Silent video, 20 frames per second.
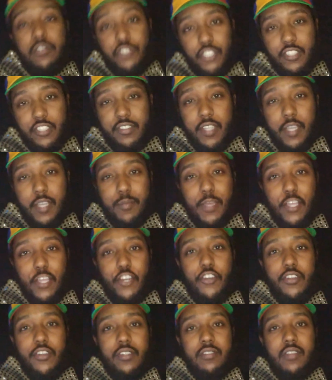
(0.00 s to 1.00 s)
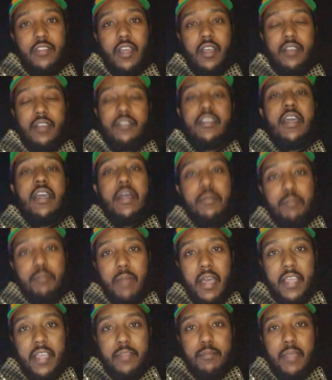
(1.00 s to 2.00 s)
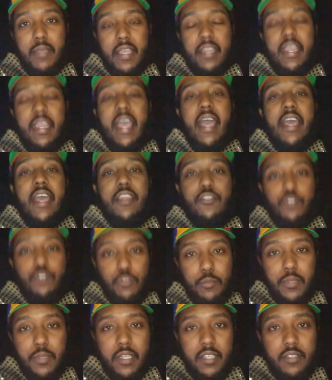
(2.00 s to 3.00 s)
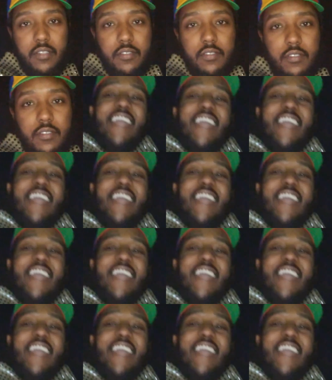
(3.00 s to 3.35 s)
Just like my current stocks, MindMed and Numinous.